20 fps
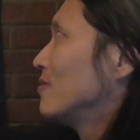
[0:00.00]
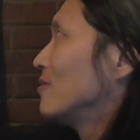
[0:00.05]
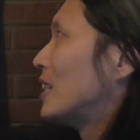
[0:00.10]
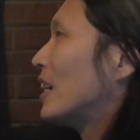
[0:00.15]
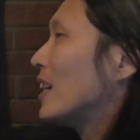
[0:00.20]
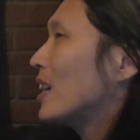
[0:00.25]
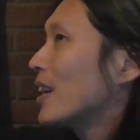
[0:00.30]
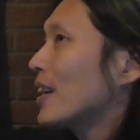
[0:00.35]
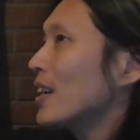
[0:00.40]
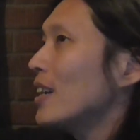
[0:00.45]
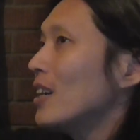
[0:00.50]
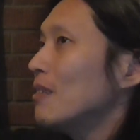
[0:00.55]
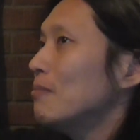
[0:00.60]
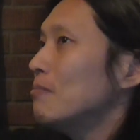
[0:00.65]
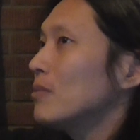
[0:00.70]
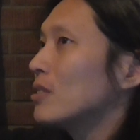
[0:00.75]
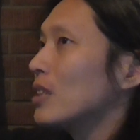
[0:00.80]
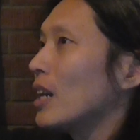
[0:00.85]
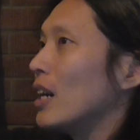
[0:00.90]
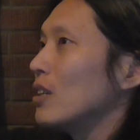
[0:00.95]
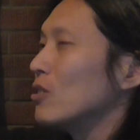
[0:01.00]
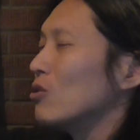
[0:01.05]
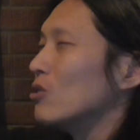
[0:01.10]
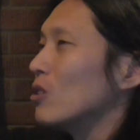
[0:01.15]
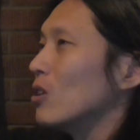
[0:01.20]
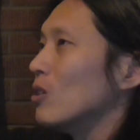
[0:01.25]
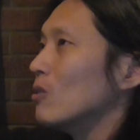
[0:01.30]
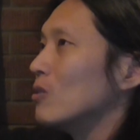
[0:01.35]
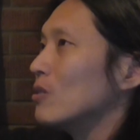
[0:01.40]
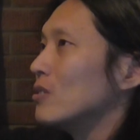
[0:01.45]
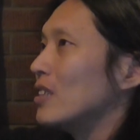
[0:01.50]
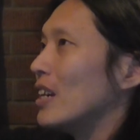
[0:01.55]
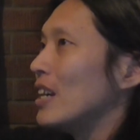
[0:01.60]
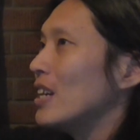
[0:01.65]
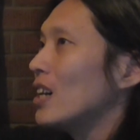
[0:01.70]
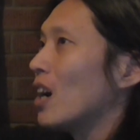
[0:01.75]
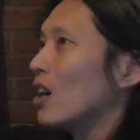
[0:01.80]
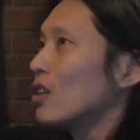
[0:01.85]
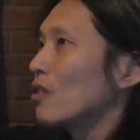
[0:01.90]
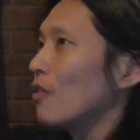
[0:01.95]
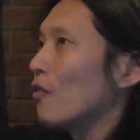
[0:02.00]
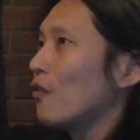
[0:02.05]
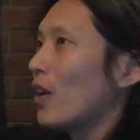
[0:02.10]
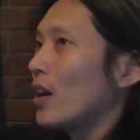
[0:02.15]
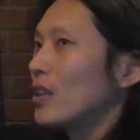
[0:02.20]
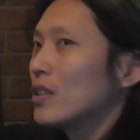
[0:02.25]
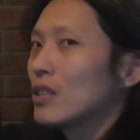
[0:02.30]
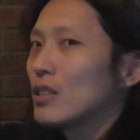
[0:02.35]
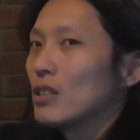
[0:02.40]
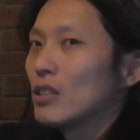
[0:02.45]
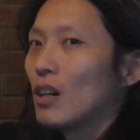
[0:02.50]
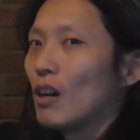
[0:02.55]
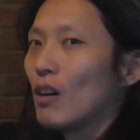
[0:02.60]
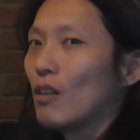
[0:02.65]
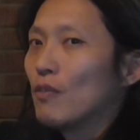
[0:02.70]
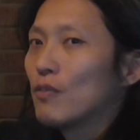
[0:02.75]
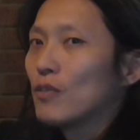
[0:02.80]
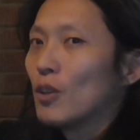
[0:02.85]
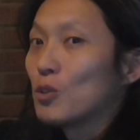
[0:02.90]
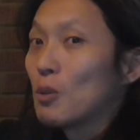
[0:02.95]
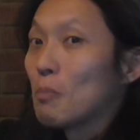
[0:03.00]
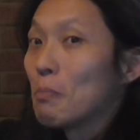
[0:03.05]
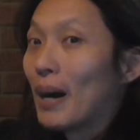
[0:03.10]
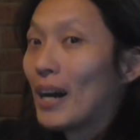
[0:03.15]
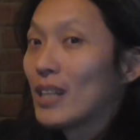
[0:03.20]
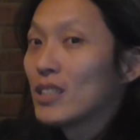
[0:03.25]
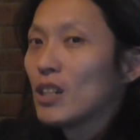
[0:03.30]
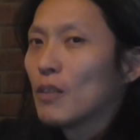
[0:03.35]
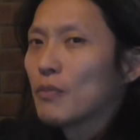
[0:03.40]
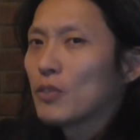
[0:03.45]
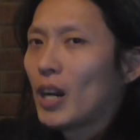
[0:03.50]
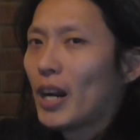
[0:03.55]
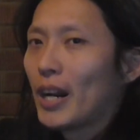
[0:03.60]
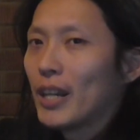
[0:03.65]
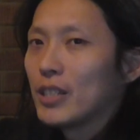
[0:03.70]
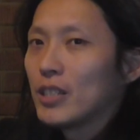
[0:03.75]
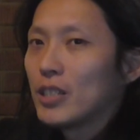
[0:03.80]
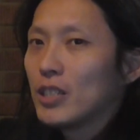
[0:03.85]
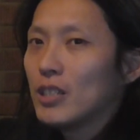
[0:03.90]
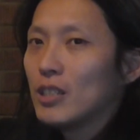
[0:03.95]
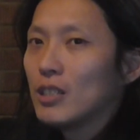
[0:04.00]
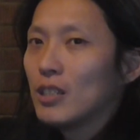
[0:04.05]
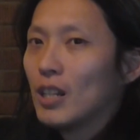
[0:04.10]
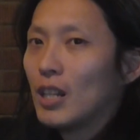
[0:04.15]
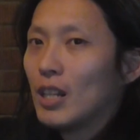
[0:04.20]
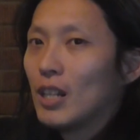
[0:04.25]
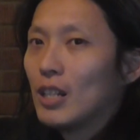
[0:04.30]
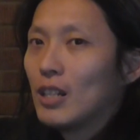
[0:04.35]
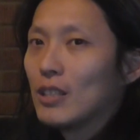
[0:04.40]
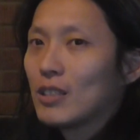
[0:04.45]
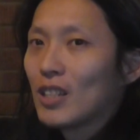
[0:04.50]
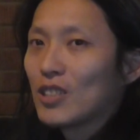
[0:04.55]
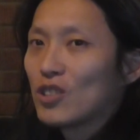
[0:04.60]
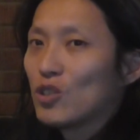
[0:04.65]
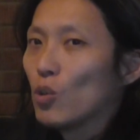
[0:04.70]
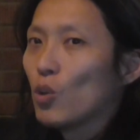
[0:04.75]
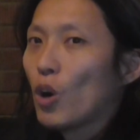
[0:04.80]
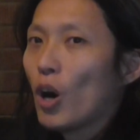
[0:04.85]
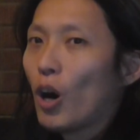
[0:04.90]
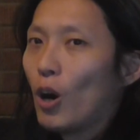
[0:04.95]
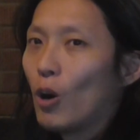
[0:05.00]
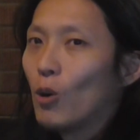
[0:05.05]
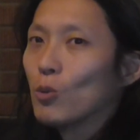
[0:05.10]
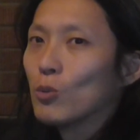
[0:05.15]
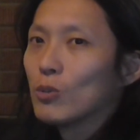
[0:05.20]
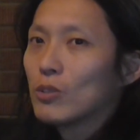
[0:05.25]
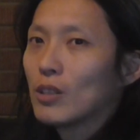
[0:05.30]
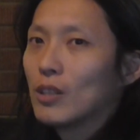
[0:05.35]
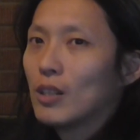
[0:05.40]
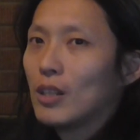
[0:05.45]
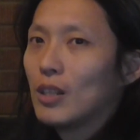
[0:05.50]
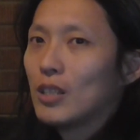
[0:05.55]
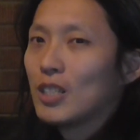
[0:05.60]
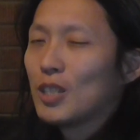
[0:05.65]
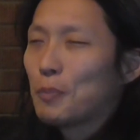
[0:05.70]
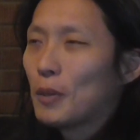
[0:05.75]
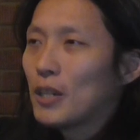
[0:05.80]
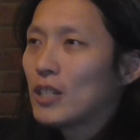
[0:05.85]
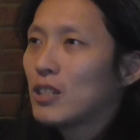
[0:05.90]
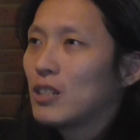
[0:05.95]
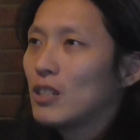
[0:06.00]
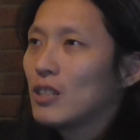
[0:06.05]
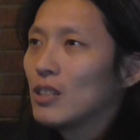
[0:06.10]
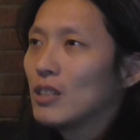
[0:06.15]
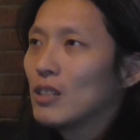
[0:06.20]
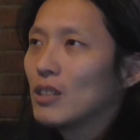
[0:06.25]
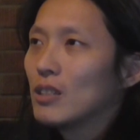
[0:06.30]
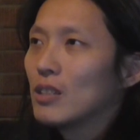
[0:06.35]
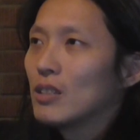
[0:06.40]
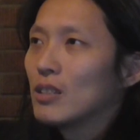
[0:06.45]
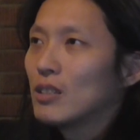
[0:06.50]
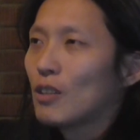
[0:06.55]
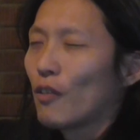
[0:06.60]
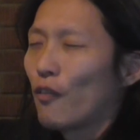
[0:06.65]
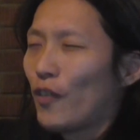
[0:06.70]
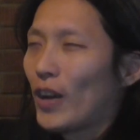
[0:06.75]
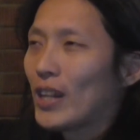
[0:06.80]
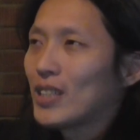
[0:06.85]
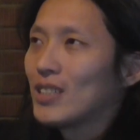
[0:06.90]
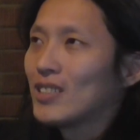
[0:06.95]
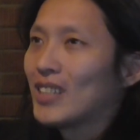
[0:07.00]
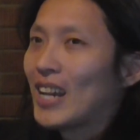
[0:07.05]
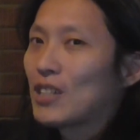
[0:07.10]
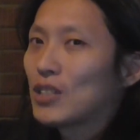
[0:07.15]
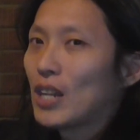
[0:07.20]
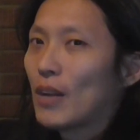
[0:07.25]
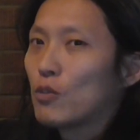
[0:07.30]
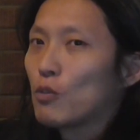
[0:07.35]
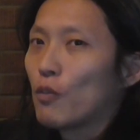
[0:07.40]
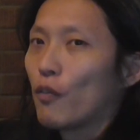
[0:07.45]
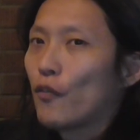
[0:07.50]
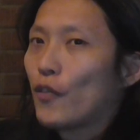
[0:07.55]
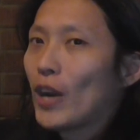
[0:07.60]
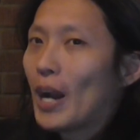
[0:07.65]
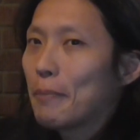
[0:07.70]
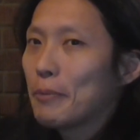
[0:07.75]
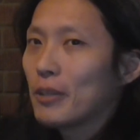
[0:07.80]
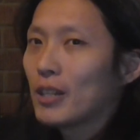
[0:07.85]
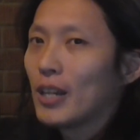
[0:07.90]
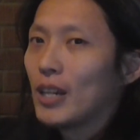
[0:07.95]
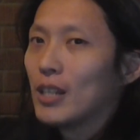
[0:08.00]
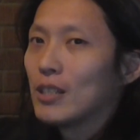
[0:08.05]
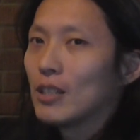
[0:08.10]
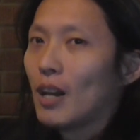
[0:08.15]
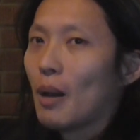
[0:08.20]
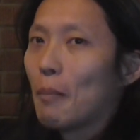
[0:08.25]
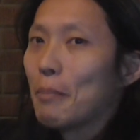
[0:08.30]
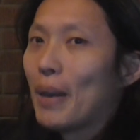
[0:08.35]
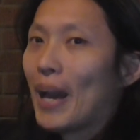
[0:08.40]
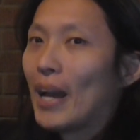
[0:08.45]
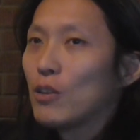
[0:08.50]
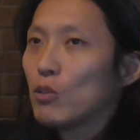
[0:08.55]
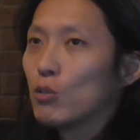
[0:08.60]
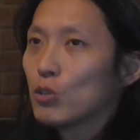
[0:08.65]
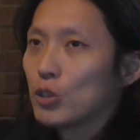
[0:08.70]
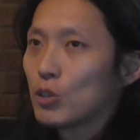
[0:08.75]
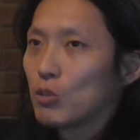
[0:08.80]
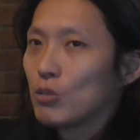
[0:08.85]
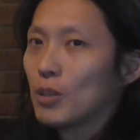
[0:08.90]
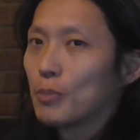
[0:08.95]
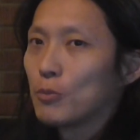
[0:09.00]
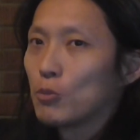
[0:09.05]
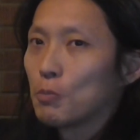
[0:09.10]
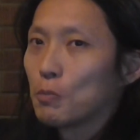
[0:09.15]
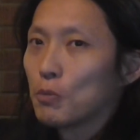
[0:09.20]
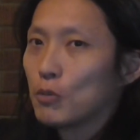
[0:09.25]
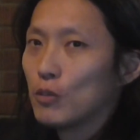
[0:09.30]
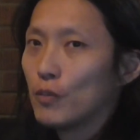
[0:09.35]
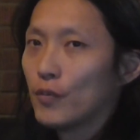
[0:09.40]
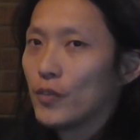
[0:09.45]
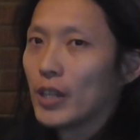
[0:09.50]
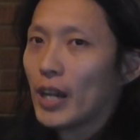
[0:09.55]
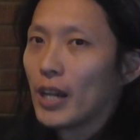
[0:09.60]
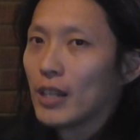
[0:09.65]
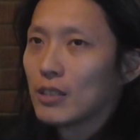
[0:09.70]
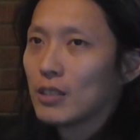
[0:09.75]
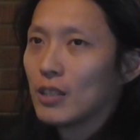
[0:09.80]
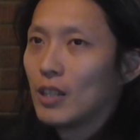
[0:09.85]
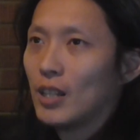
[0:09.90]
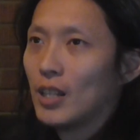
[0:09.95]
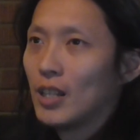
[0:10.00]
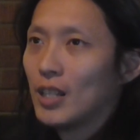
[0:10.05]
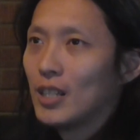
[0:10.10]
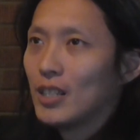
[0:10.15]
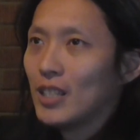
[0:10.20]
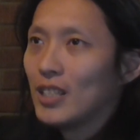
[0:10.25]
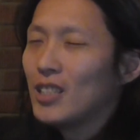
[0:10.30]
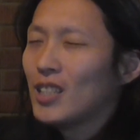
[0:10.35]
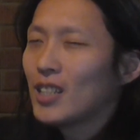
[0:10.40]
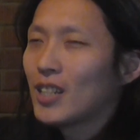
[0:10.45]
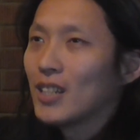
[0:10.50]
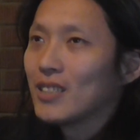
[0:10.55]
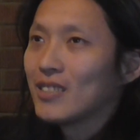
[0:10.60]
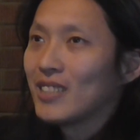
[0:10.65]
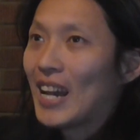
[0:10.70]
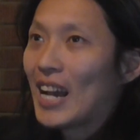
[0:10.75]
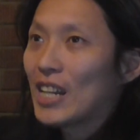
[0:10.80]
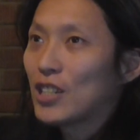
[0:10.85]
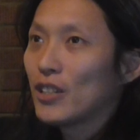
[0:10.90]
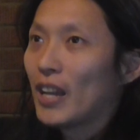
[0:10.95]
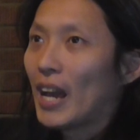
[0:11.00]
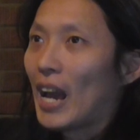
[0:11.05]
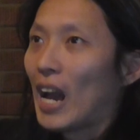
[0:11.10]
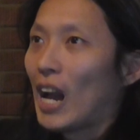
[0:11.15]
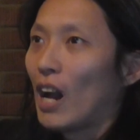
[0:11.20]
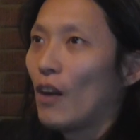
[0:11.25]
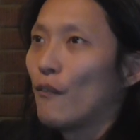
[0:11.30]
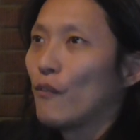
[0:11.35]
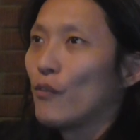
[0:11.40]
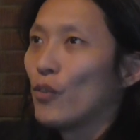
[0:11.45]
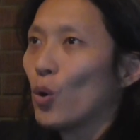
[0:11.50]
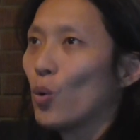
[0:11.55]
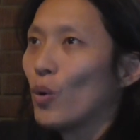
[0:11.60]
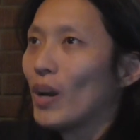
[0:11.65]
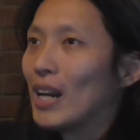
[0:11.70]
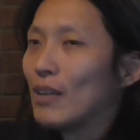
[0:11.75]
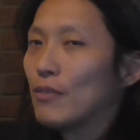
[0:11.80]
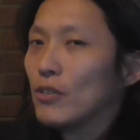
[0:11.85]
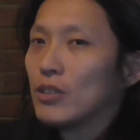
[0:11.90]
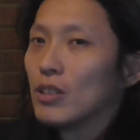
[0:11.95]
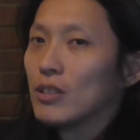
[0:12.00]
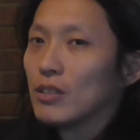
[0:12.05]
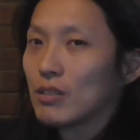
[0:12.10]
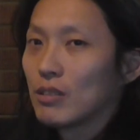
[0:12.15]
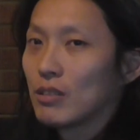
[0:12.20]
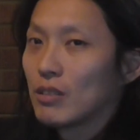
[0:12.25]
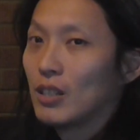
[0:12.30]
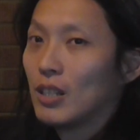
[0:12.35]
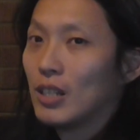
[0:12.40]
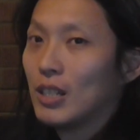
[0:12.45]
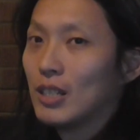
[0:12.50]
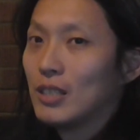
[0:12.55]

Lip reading: they claim that they are the founder of or the mother of Taichi. Does not hold, especially the fact that they actually have to fabricate a manuscript to prove that indicates they actually have no evidence